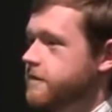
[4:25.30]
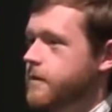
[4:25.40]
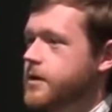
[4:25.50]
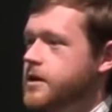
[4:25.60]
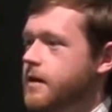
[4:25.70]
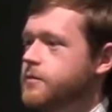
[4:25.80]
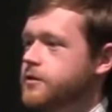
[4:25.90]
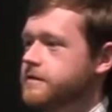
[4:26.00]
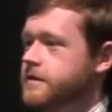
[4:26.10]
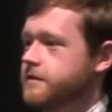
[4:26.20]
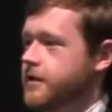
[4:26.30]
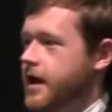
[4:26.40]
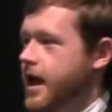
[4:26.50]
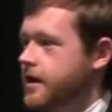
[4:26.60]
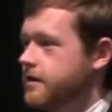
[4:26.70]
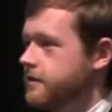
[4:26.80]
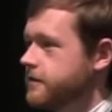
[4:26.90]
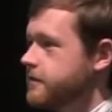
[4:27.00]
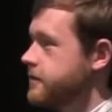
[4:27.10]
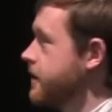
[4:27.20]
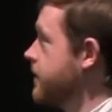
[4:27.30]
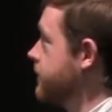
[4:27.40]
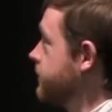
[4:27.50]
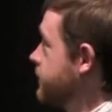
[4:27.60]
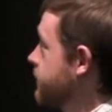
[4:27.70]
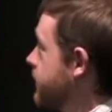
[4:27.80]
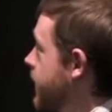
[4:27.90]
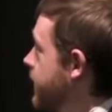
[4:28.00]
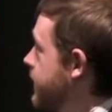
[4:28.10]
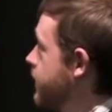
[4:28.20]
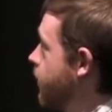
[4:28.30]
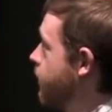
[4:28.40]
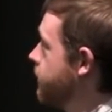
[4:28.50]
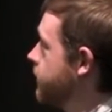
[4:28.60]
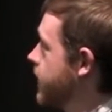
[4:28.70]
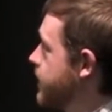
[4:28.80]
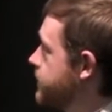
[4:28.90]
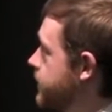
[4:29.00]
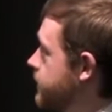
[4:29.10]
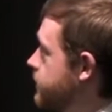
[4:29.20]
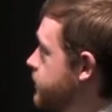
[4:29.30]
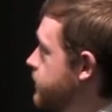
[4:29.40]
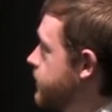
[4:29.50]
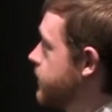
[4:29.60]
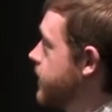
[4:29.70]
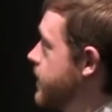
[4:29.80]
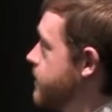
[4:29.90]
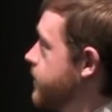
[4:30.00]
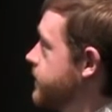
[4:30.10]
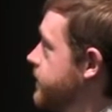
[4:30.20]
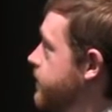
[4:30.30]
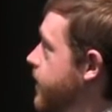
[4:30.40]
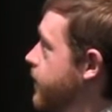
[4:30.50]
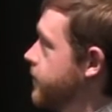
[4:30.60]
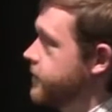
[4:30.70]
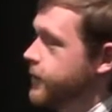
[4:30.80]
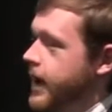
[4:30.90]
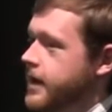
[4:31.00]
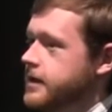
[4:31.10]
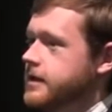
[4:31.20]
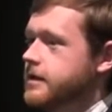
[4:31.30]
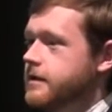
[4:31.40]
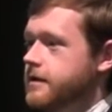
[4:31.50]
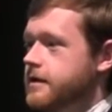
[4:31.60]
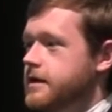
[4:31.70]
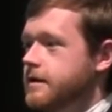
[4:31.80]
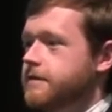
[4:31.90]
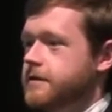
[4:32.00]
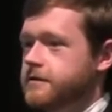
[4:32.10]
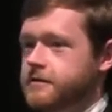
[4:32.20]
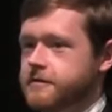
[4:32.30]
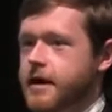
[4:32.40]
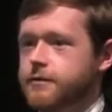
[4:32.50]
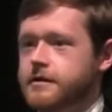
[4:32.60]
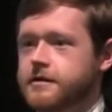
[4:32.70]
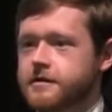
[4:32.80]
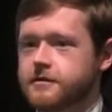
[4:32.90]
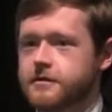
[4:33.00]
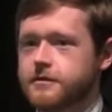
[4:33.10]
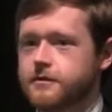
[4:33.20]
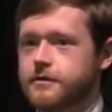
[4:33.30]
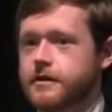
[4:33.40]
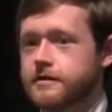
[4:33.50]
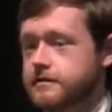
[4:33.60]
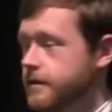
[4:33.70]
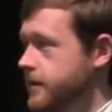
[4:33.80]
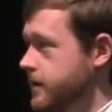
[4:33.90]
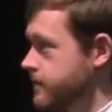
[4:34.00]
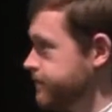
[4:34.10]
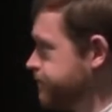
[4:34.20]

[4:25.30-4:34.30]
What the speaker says: from a number of different angles so that it overlaps on the tumor, but the amount through any given surrounding tissue is limited.